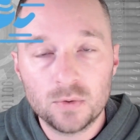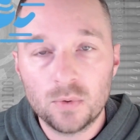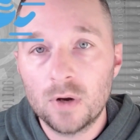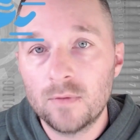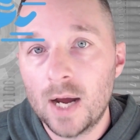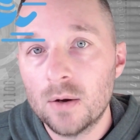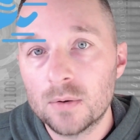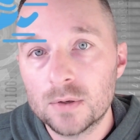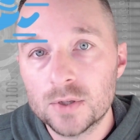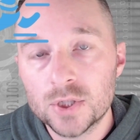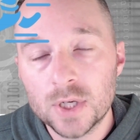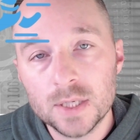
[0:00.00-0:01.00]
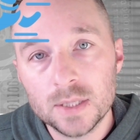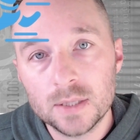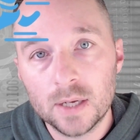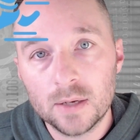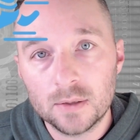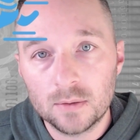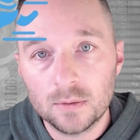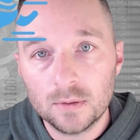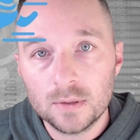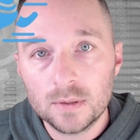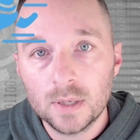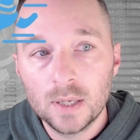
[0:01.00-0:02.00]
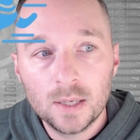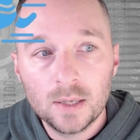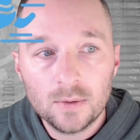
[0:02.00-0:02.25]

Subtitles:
12 hours chasing down an alert,